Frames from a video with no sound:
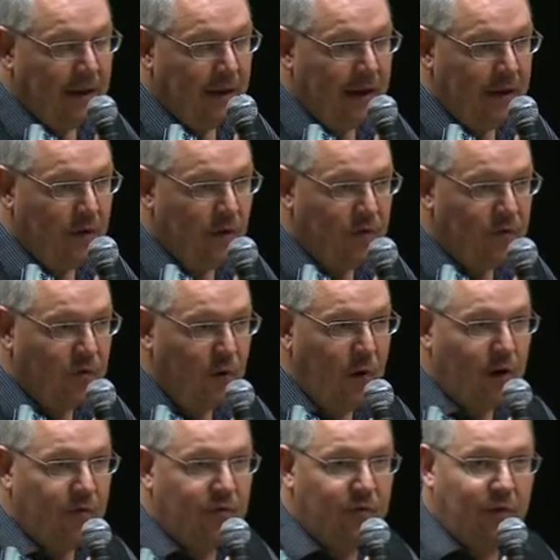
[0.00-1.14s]
And you have
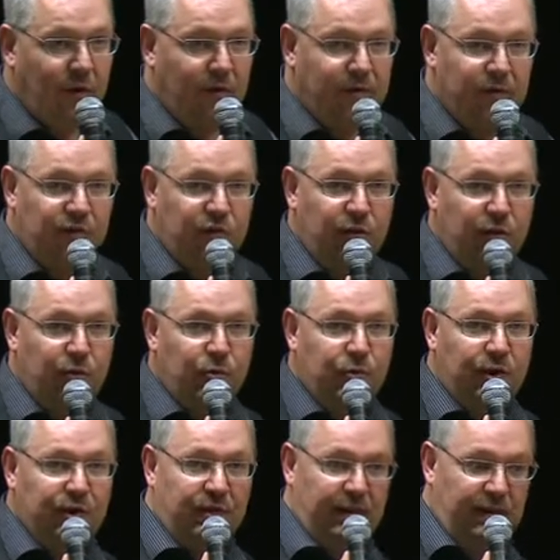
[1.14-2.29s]
heard of this new
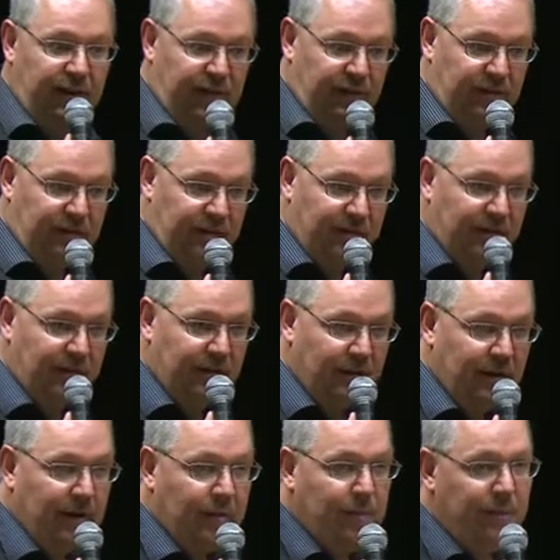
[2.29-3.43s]
disease,
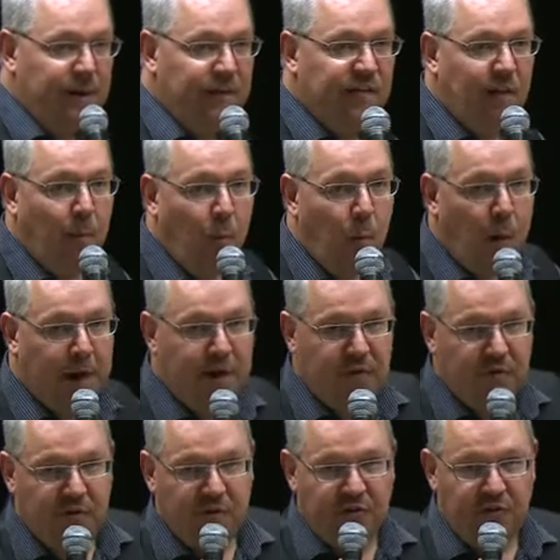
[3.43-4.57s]
PGM1
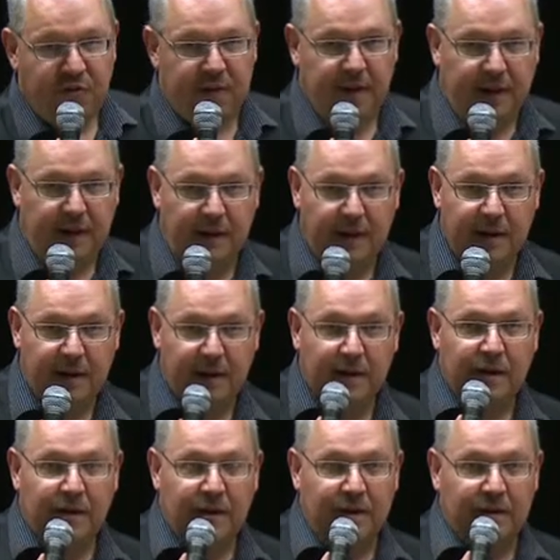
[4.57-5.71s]
deficiency,
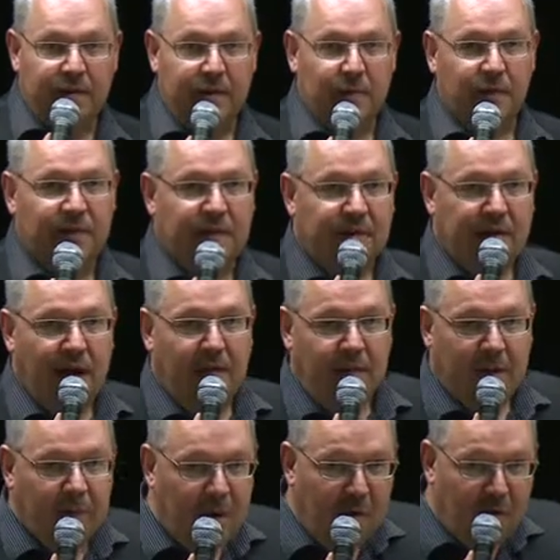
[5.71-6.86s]
that was
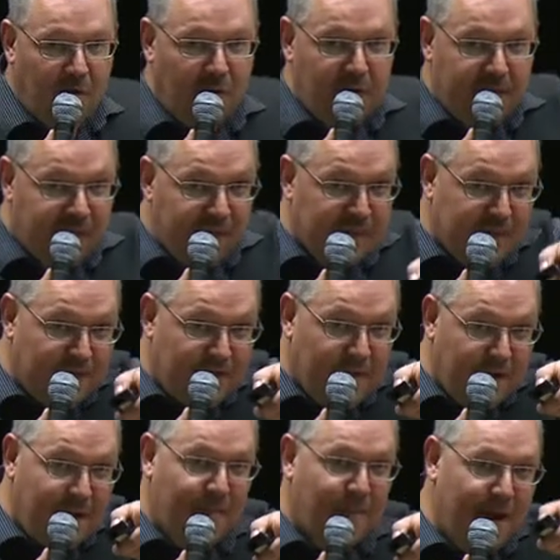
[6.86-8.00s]
discovered by Laura and
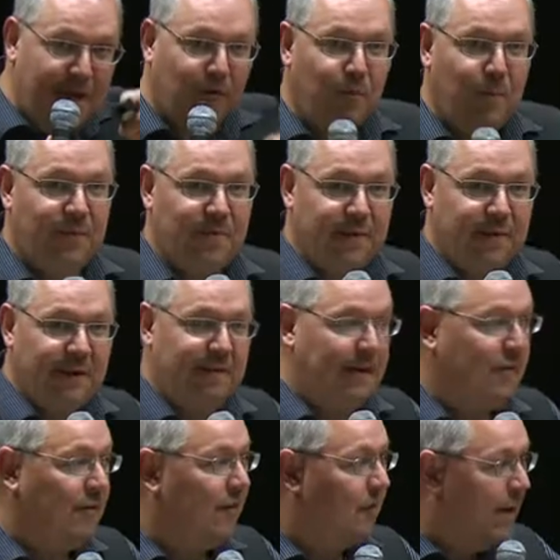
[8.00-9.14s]
Stefan in my group sitting
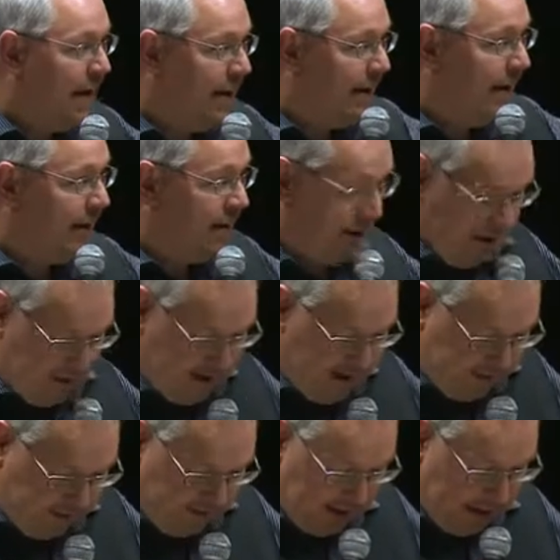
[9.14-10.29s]
there in the back, and at
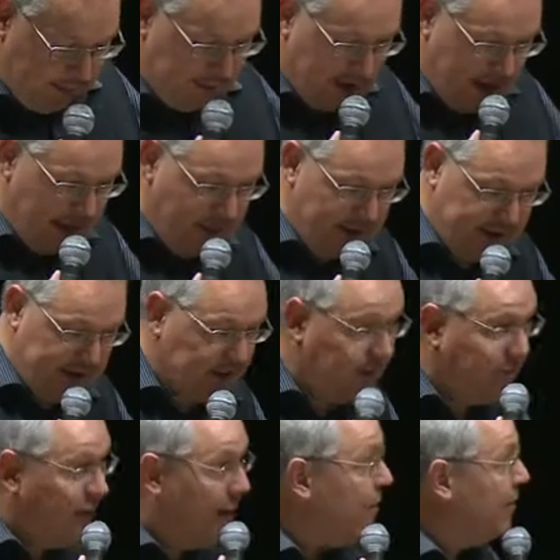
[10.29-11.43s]
the same time by Dirk
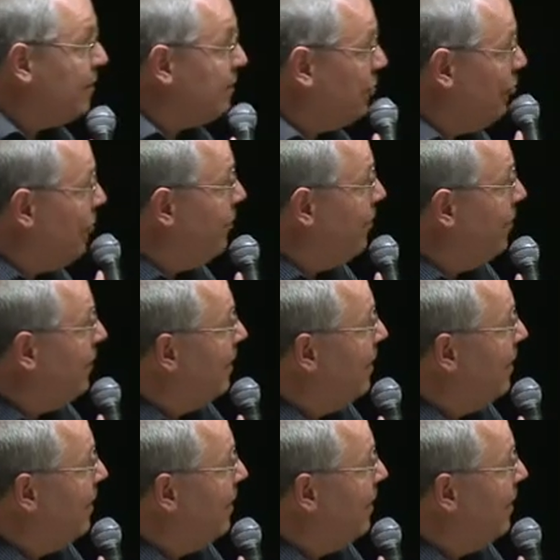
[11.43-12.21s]
Lefeber's group.